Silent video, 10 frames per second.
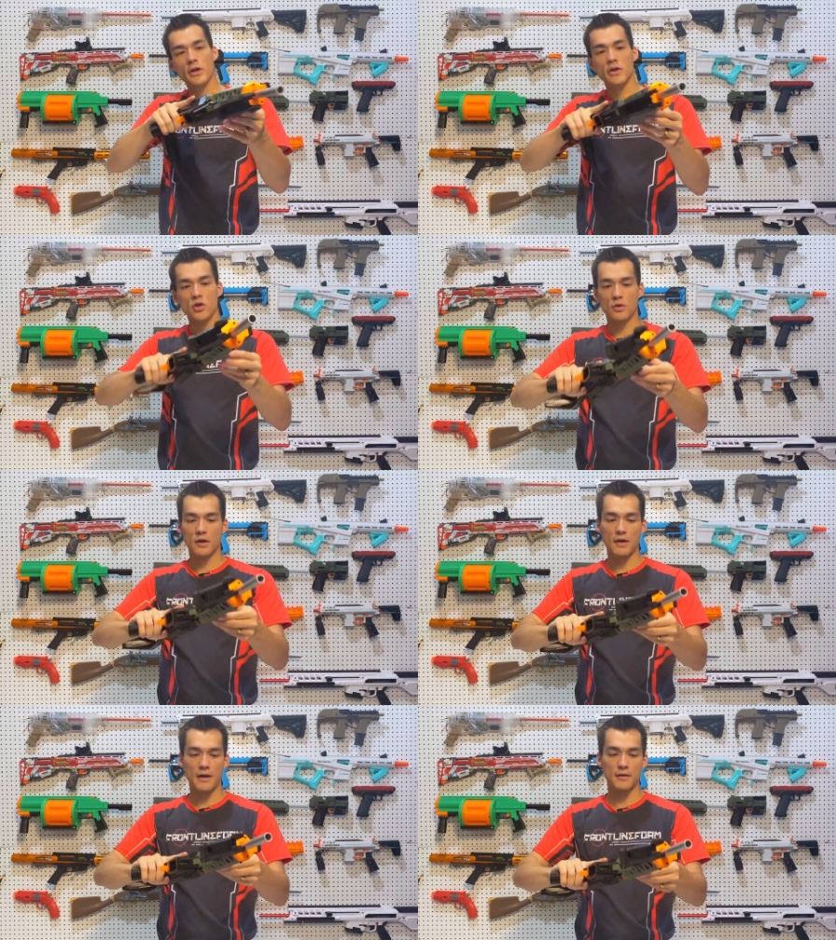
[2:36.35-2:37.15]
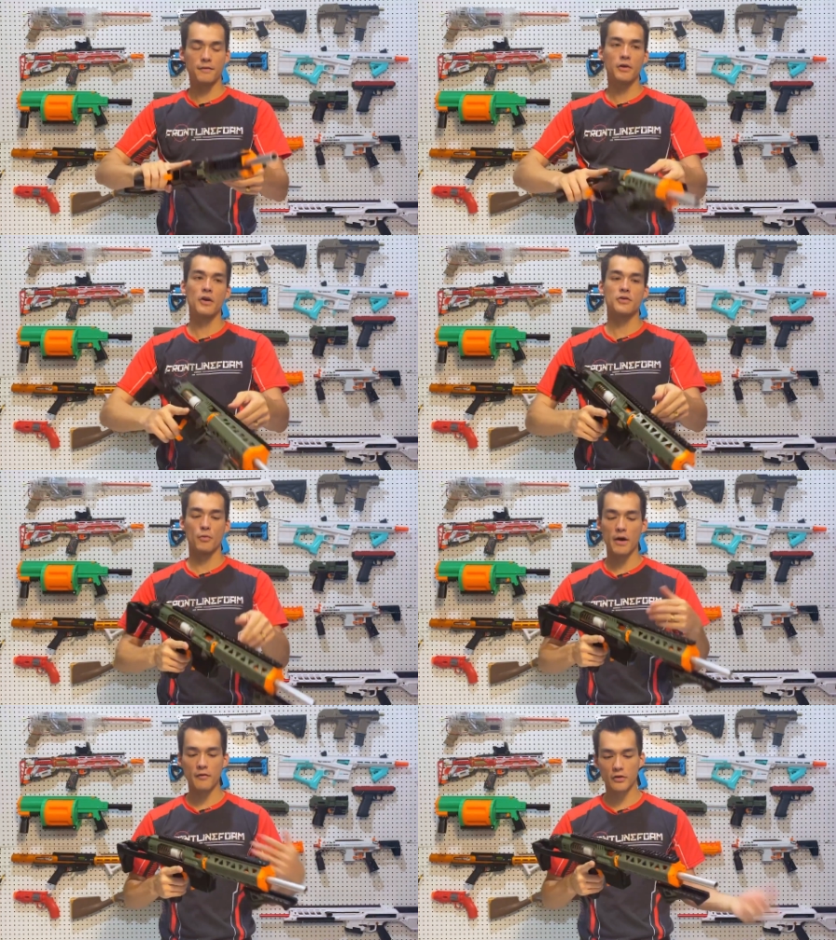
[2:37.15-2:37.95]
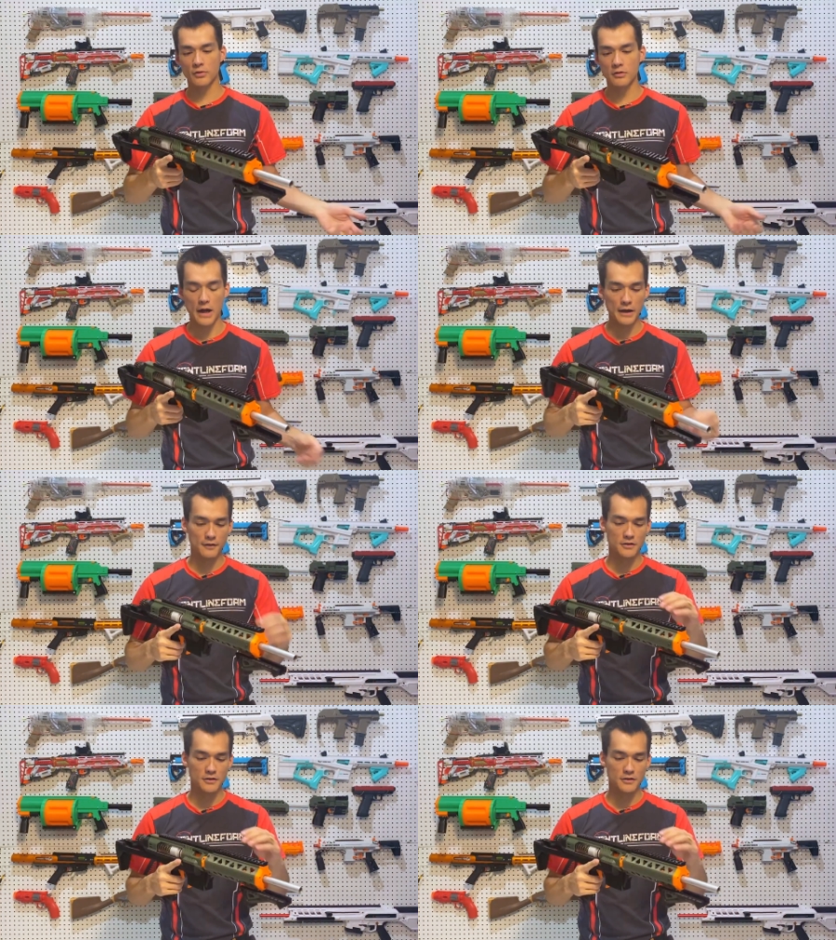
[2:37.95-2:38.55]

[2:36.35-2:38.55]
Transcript: You can configure it to whatever you'd like.